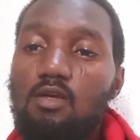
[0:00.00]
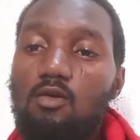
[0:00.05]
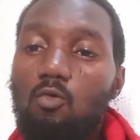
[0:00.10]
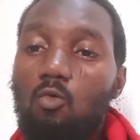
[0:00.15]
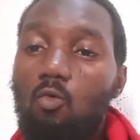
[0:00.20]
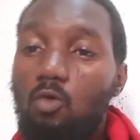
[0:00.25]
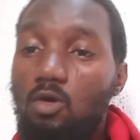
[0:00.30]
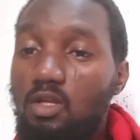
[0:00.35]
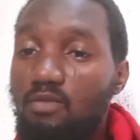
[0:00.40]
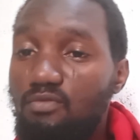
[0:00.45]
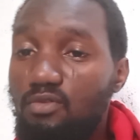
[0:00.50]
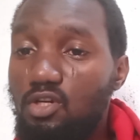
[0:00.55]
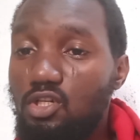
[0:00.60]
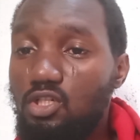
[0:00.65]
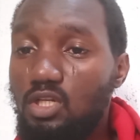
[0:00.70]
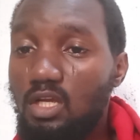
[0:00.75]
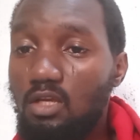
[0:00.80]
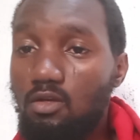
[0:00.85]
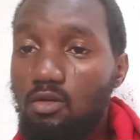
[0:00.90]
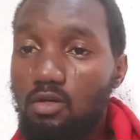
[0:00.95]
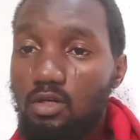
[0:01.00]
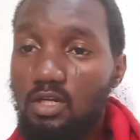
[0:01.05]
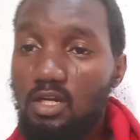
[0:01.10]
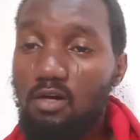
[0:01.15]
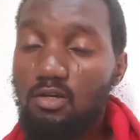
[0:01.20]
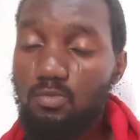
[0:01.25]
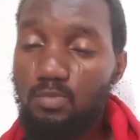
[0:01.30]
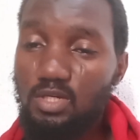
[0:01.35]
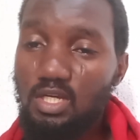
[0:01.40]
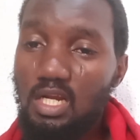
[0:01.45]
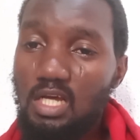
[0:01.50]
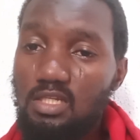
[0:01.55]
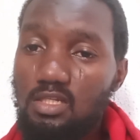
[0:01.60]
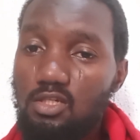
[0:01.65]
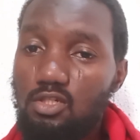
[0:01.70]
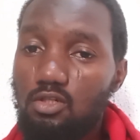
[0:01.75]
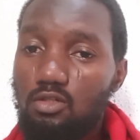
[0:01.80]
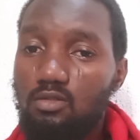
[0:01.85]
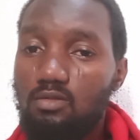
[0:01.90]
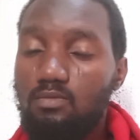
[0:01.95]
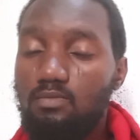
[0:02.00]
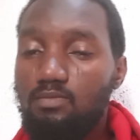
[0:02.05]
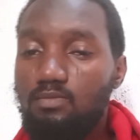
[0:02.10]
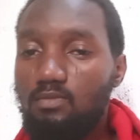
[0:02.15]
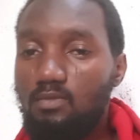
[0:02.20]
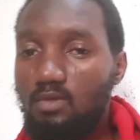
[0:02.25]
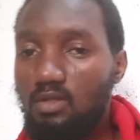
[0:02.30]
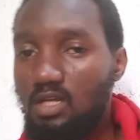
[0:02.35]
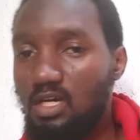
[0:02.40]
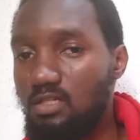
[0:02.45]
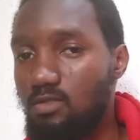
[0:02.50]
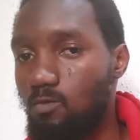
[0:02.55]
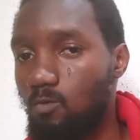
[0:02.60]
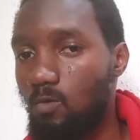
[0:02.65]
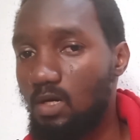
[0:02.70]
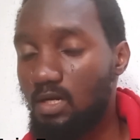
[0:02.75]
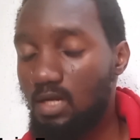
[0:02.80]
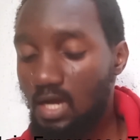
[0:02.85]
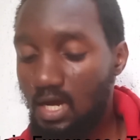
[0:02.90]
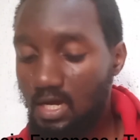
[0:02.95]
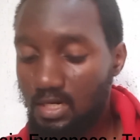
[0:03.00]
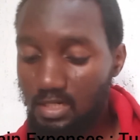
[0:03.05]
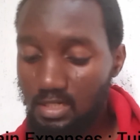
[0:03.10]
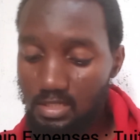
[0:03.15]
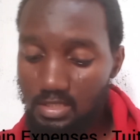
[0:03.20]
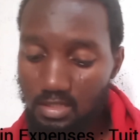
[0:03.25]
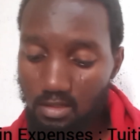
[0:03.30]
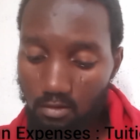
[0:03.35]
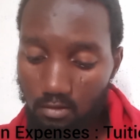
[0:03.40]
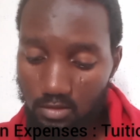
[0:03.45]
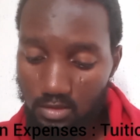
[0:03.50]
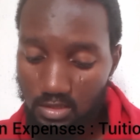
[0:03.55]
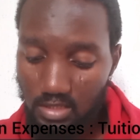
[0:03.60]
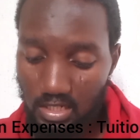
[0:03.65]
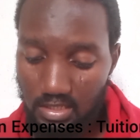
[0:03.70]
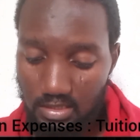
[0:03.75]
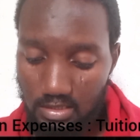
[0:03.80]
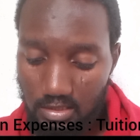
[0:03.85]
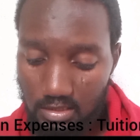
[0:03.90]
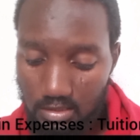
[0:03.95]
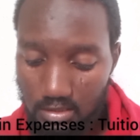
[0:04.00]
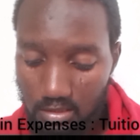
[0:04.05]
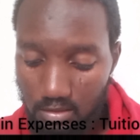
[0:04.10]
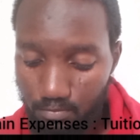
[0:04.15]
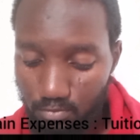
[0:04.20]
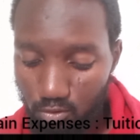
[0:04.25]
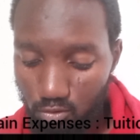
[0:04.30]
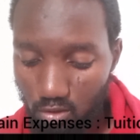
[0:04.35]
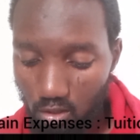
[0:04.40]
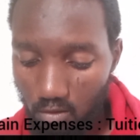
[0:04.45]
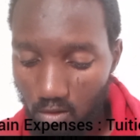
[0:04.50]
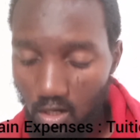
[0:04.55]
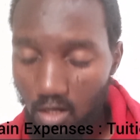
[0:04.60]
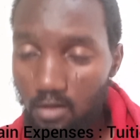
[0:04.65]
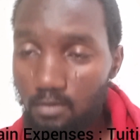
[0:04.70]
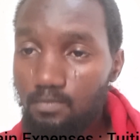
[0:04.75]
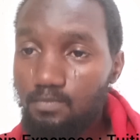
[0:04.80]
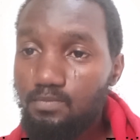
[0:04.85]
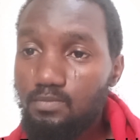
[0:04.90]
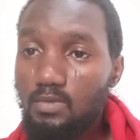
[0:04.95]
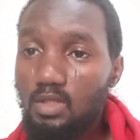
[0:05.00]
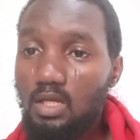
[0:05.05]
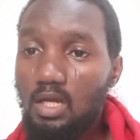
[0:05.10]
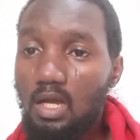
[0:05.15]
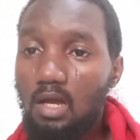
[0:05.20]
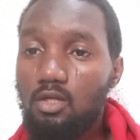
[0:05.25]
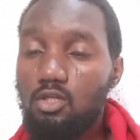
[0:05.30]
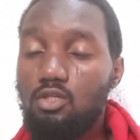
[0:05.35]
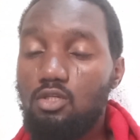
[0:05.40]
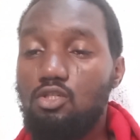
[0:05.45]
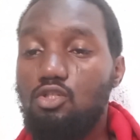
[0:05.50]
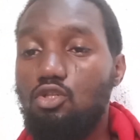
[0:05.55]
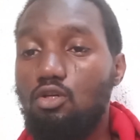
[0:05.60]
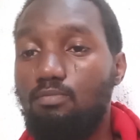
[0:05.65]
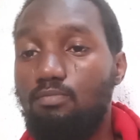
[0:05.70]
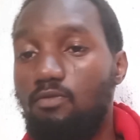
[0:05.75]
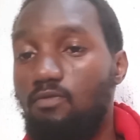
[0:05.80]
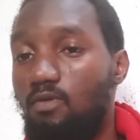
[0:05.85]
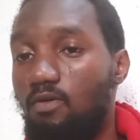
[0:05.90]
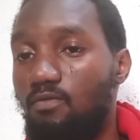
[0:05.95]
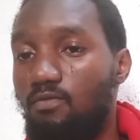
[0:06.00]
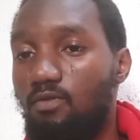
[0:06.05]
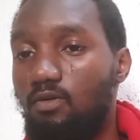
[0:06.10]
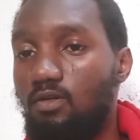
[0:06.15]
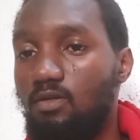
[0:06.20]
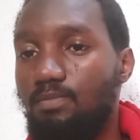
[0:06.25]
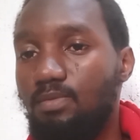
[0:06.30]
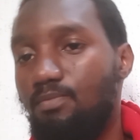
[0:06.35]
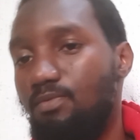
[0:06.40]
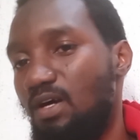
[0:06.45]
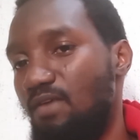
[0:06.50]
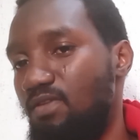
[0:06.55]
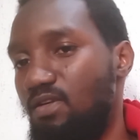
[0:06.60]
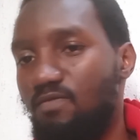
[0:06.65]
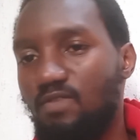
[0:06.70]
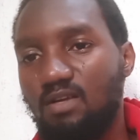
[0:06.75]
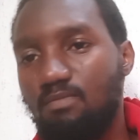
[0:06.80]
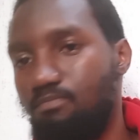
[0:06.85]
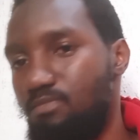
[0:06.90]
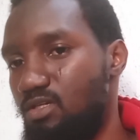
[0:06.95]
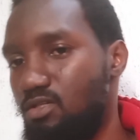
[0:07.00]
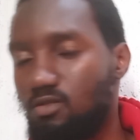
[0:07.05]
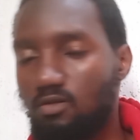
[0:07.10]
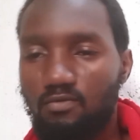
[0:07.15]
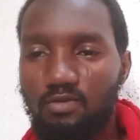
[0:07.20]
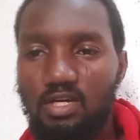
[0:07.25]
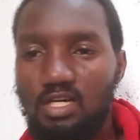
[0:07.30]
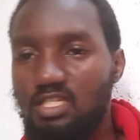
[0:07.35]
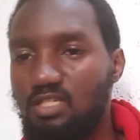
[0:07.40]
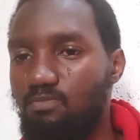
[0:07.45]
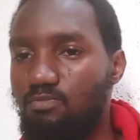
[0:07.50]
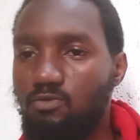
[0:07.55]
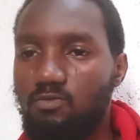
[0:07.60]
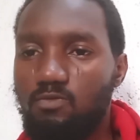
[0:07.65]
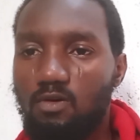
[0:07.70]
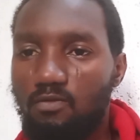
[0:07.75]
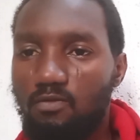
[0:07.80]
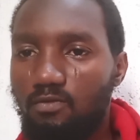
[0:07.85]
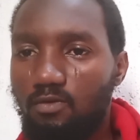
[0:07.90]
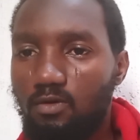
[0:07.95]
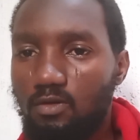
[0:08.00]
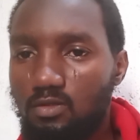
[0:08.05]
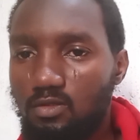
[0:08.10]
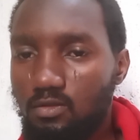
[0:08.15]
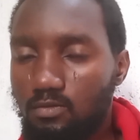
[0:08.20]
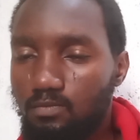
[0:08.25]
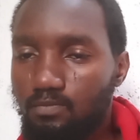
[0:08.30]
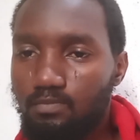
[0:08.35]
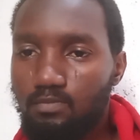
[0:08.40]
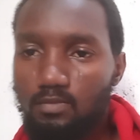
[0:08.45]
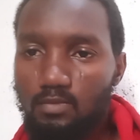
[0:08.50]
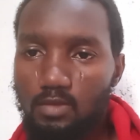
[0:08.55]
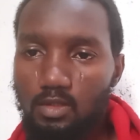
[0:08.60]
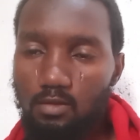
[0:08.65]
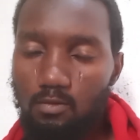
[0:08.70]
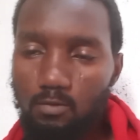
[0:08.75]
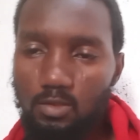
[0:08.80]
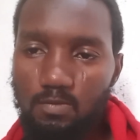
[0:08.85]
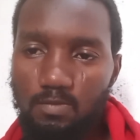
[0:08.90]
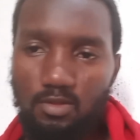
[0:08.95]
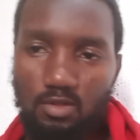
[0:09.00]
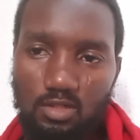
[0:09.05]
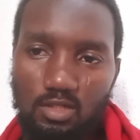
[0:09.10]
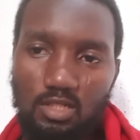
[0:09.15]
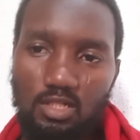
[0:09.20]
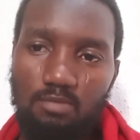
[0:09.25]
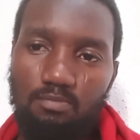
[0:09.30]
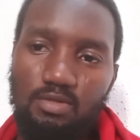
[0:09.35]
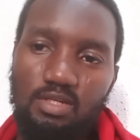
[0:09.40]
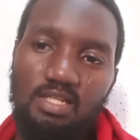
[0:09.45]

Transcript: qualification and your area of specialization. That's one. And then the second thing that eats deep into our calculation is your proof of fund. People have different means of getting proof of fund, which may not really be a